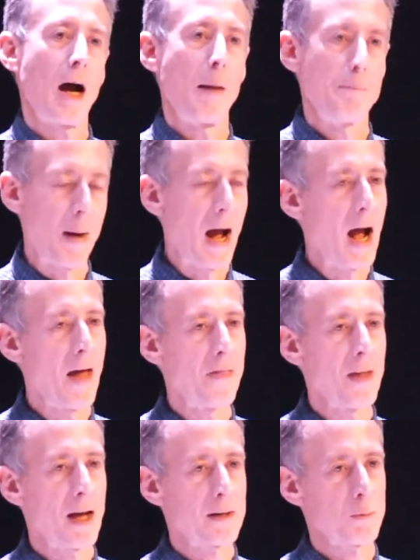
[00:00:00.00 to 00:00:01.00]
a ban
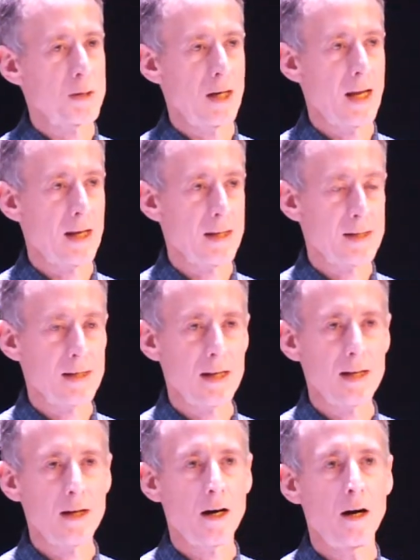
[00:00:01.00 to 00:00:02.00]
that was a
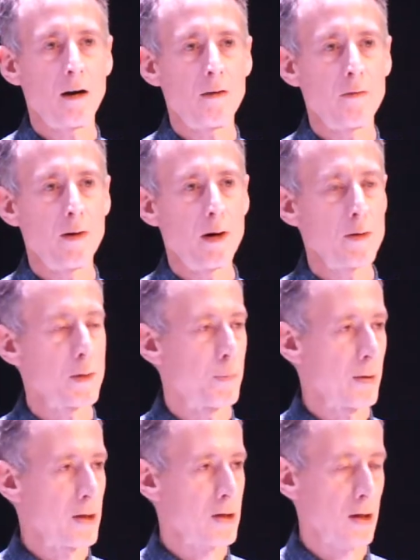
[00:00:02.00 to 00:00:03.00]
legacy of the
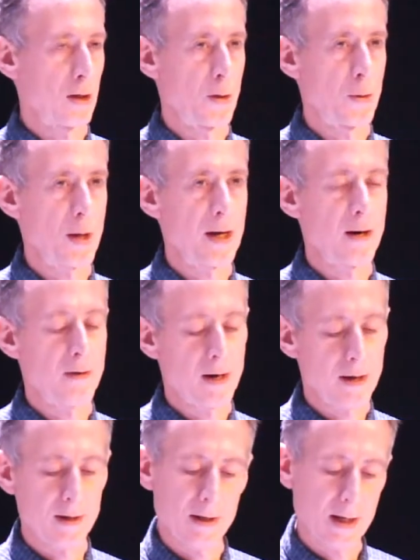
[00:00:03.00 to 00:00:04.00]
British colonial
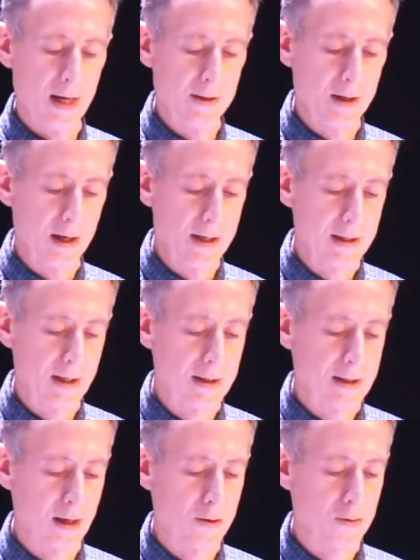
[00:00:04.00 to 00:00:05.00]
era in the 19th
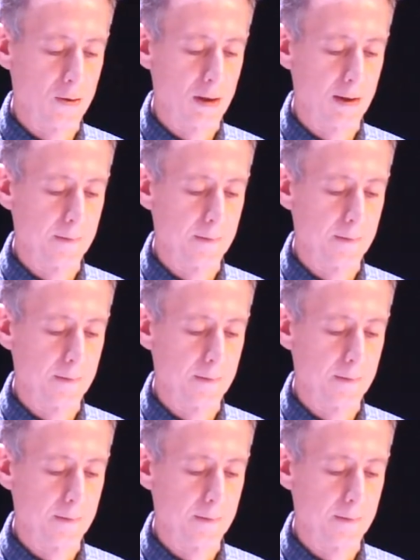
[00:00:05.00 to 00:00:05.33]
century.